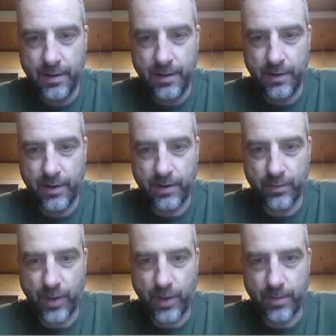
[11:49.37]

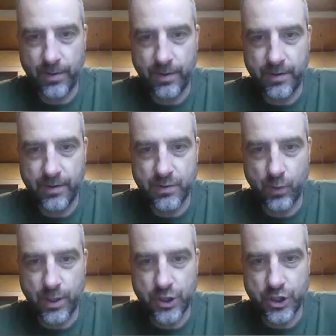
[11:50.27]
Theoretical probability is
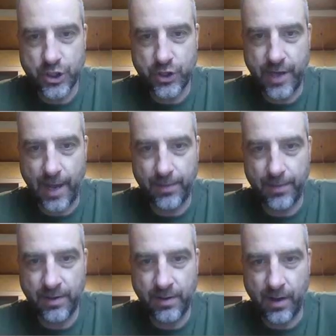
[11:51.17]
what should
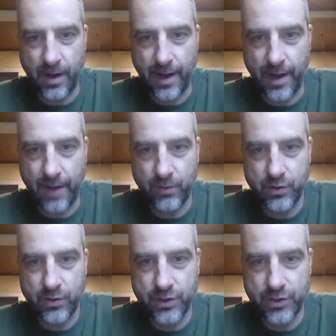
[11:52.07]
happen. On
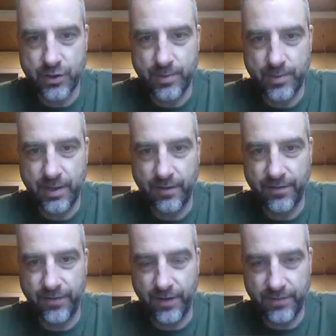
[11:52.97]
average, it should be
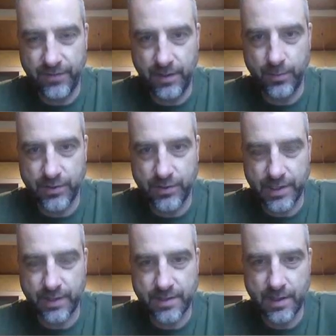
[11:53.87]

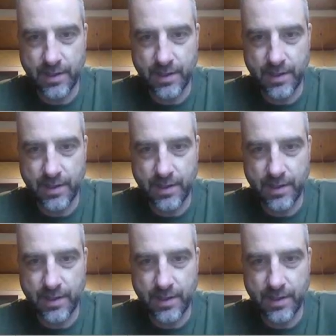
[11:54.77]
50%.